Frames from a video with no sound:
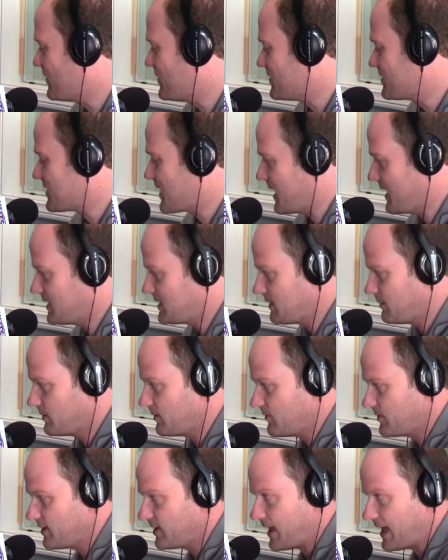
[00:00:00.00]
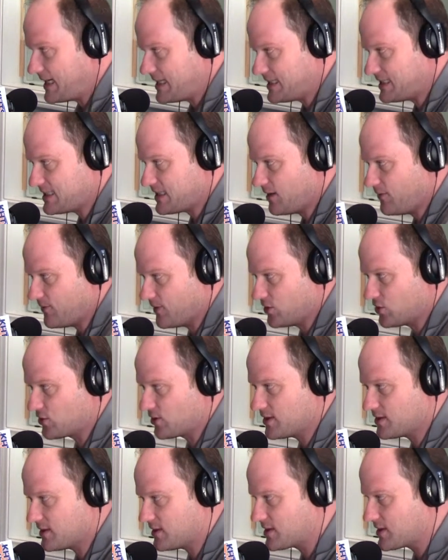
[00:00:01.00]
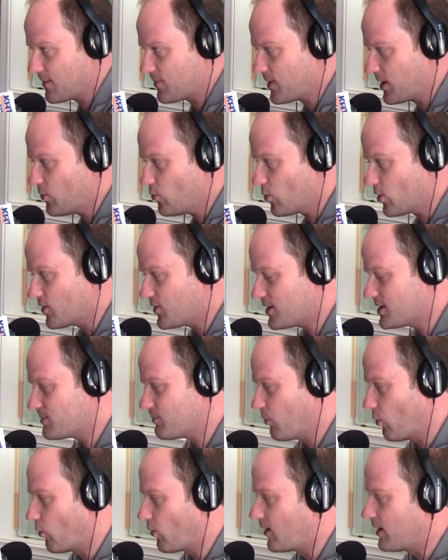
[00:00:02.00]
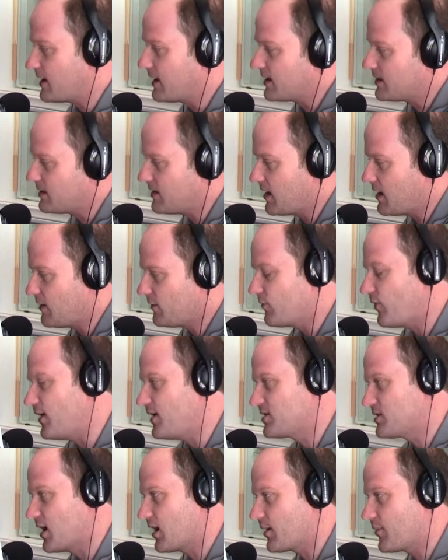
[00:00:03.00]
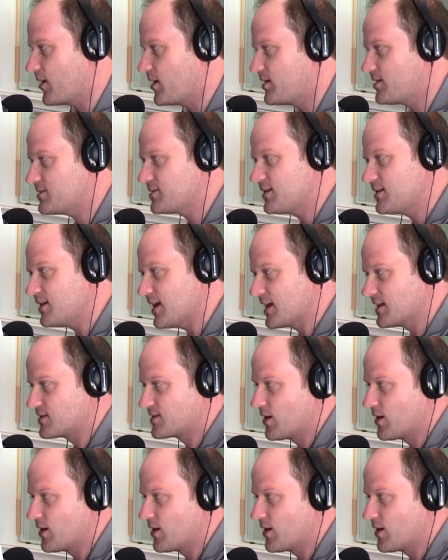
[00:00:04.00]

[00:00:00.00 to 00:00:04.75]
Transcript: and this concept of enlightened self-interest is something worth exploring, and uh, it's fun to talk about on a Sunday.